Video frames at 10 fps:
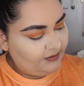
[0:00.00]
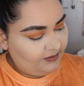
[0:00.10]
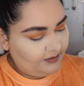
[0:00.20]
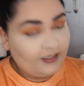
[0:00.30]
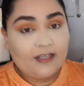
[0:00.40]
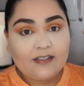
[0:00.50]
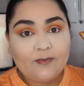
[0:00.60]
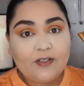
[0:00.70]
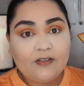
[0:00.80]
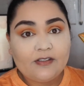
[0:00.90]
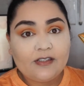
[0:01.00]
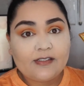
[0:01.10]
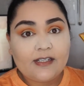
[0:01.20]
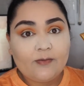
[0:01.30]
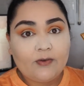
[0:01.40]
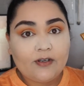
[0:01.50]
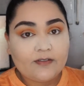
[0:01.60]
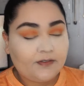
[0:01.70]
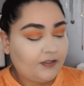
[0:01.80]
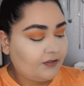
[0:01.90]
And yes, I've been using the same brush
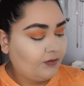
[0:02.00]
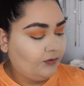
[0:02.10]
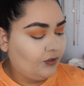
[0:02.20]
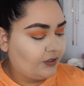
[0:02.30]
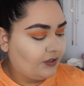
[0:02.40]
for this whole look.